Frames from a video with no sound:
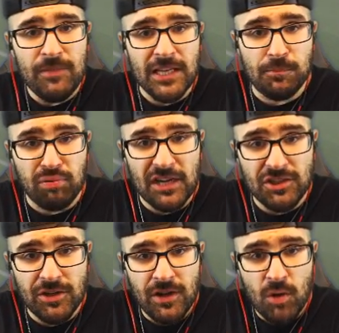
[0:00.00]
his
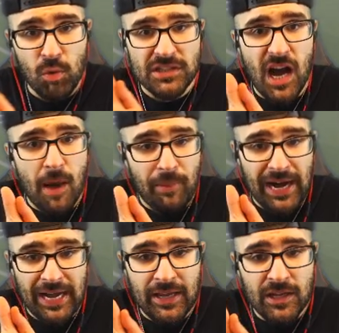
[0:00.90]
pressure was up
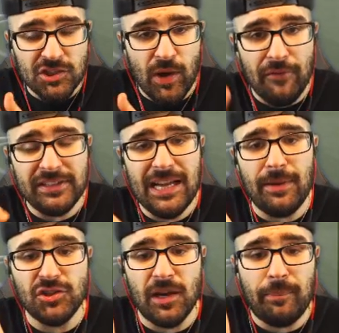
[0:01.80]
high. So every time
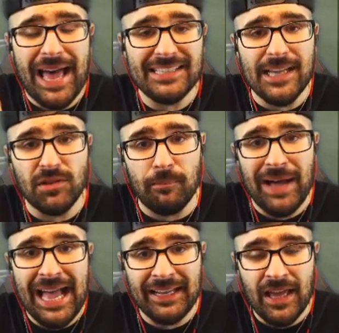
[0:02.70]
I try to pass out the
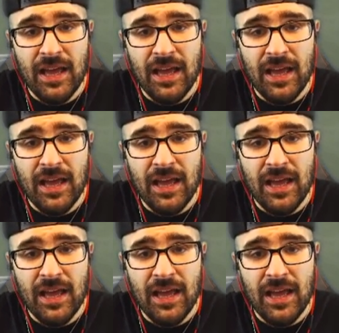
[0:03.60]
back,